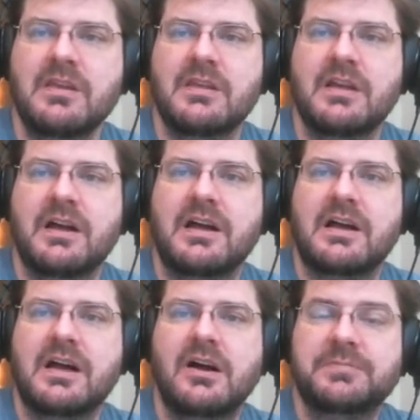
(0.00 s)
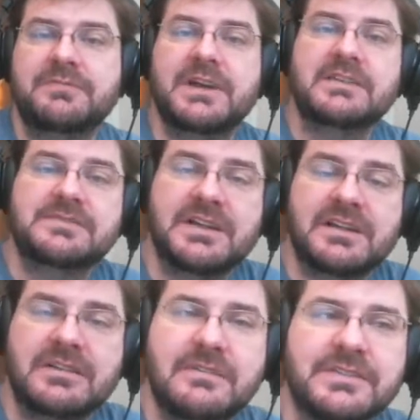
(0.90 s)
I hope you found this
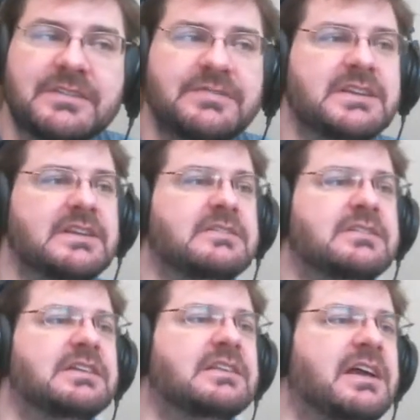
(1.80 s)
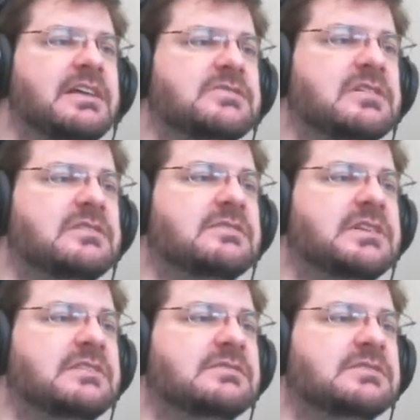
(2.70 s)
video helpful. If you did, go ahead and like and share the
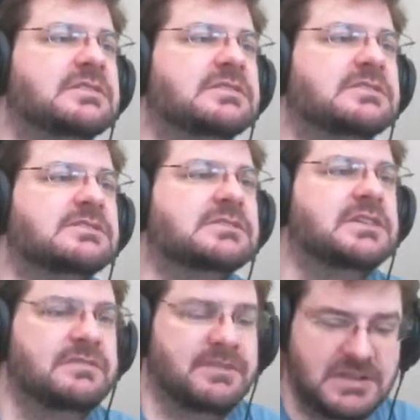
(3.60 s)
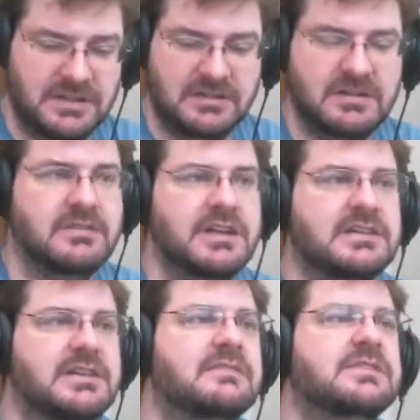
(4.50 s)
video. If you didn't, go ahead
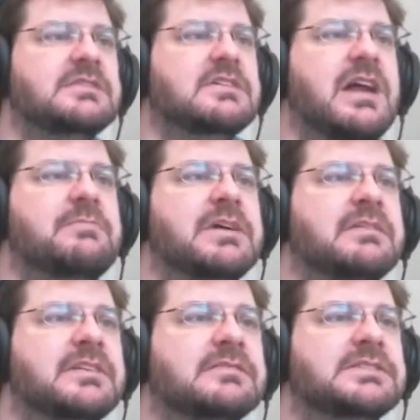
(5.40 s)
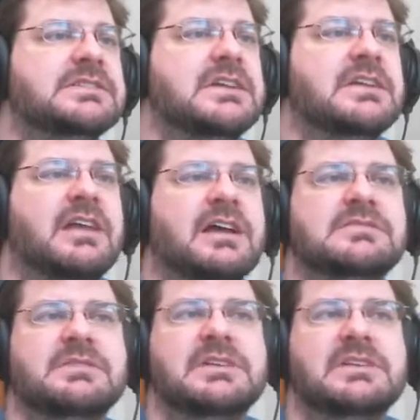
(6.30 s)
and downvote the crap out of it. That's
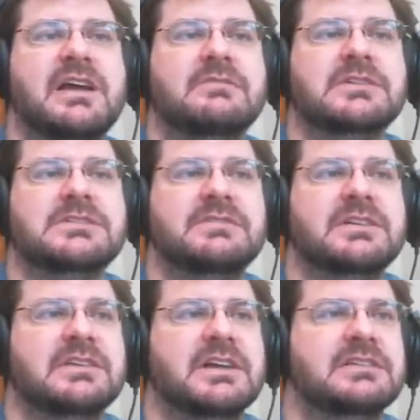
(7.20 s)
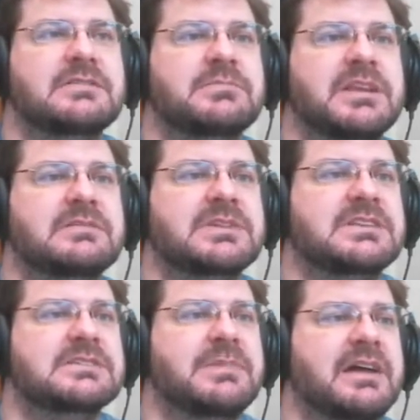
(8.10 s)
the way that works. If you don't like Neall playing with
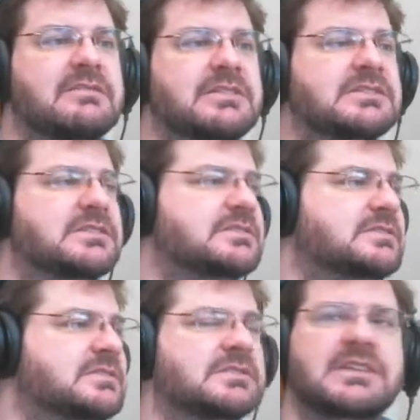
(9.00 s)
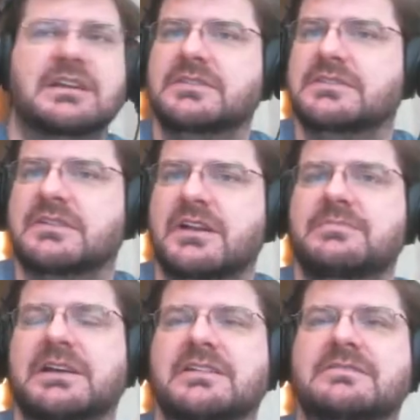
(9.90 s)
his background, then downvote the
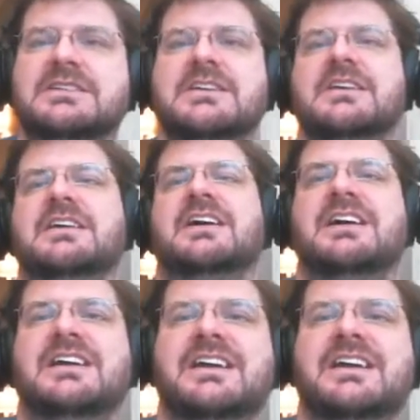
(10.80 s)
crap out of it. And